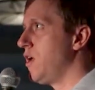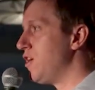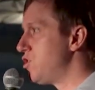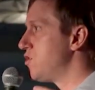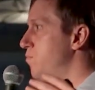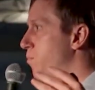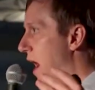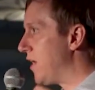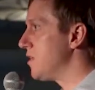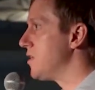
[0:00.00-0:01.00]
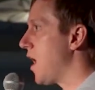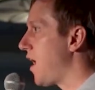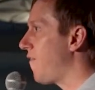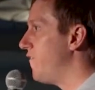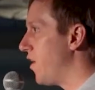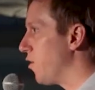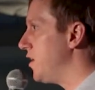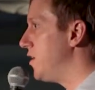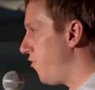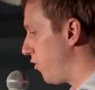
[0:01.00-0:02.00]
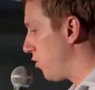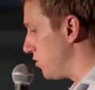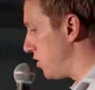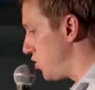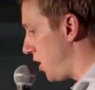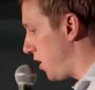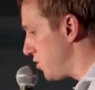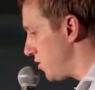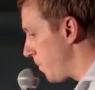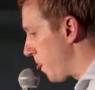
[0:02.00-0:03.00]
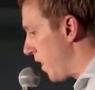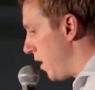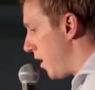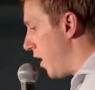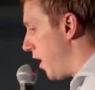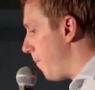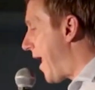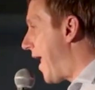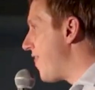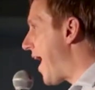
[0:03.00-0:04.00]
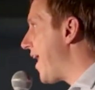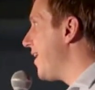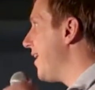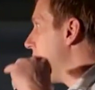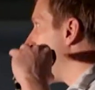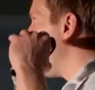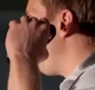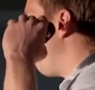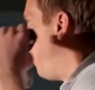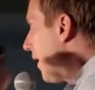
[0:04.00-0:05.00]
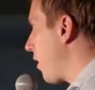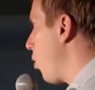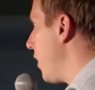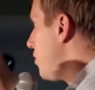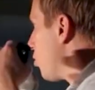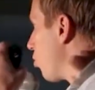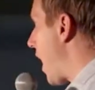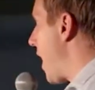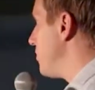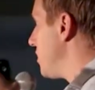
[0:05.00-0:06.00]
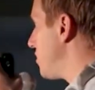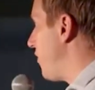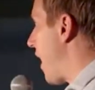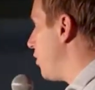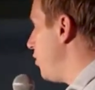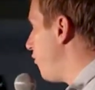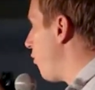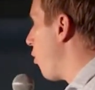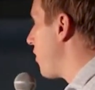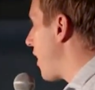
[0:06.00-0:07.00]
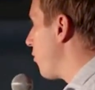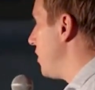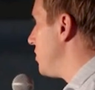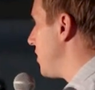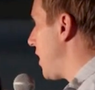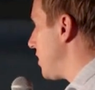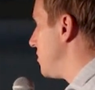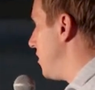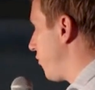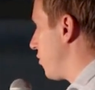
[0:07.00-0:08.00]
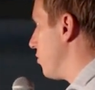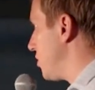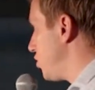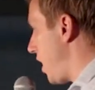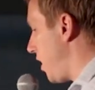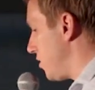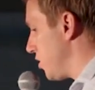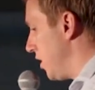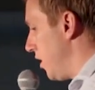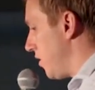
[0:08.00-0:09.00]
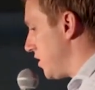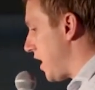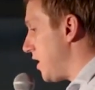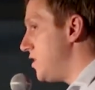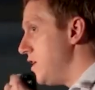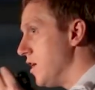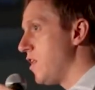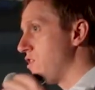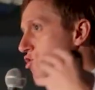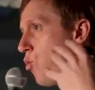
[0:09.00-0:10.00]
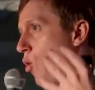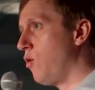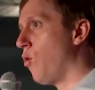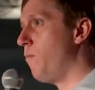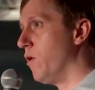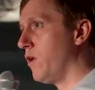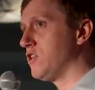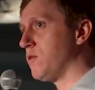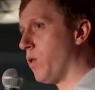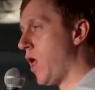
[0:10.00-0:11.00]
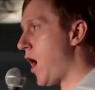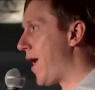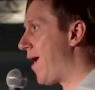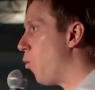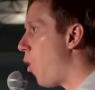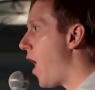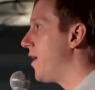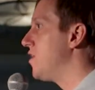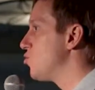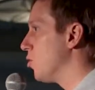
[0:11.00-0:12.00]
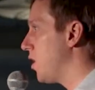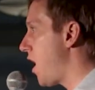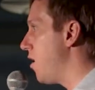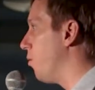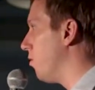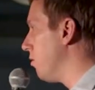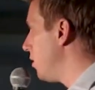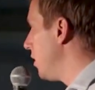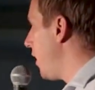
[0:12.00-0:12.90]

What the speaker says: it's just by design very difficult to change. And that Bitcoin derives its value for that reason, that it's difficult to change. This idea that the 21 million supply and why it is reliable